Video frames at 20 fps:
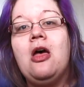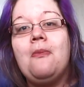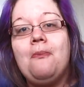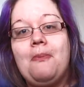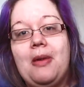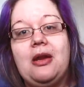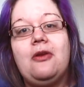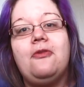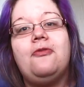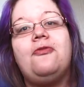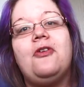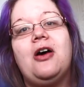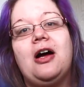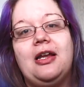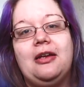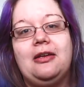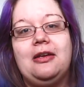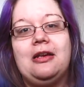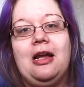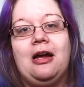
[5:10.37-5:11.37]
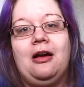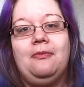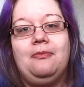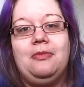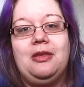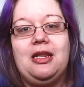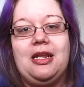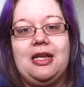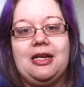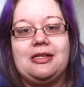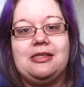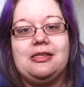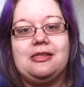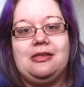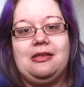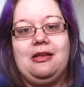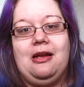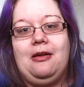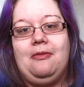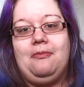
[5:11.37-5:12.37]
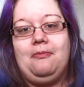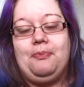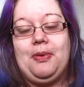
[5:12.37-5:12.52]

mattified um, NYX um,